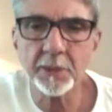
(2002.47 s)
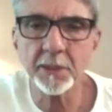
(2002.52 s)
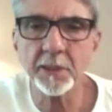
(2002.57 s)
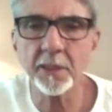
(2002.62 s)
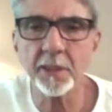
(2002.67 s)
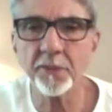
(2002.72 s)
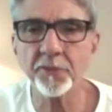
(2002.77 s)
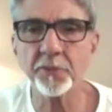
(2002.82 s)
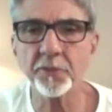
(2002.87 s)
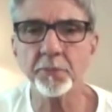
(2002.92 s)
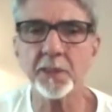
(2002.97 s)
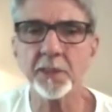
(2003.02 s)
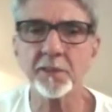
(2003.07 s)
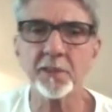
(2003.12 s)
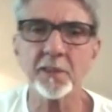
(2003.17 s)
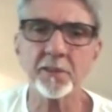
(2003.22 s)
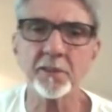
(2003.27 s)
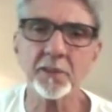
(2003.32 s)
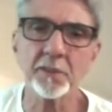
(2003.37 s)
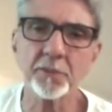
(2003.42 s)
gives me a
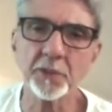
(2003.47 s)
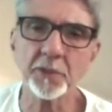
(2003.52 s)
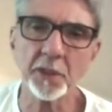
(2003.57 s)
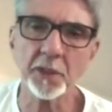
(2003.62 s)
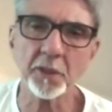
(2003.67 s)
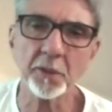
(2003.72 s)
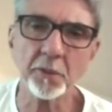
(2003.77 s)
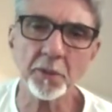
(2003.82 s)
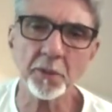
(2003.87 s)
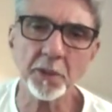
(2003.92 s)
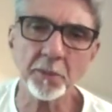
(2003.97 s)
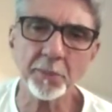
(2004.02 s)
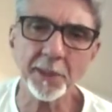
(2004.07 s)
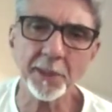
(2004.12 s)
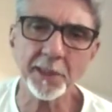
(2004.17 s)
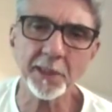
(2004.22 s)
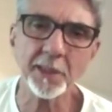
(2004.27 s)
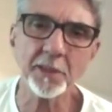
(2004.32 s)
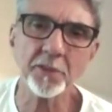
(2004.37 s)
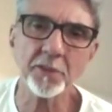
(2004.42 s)
sense of security,
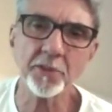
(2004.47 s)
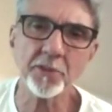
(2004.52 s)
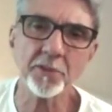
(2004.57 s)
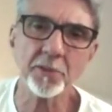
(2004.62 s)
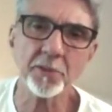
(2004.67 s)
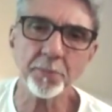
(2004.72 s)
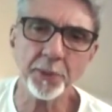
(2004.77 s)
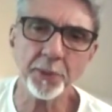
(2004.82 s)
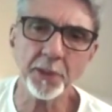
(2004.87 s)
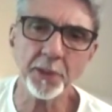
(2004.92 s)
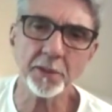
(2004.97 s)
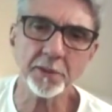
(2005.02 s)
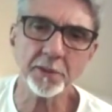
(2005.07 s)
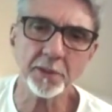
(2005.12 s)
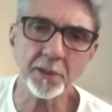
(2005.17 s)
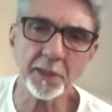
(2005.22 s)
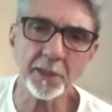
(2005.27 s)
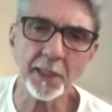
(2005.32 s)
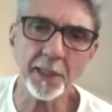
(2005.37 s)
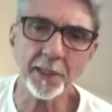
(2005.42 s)
but he disappears
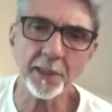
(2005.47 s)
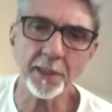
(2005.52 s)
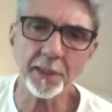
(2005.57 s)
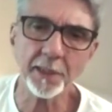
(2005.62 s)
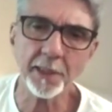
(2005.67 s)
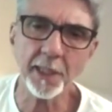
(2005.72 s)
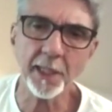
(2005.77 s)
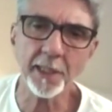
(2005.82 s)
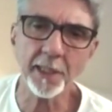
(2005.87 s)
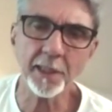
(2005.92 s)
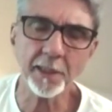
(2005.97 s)
again and again,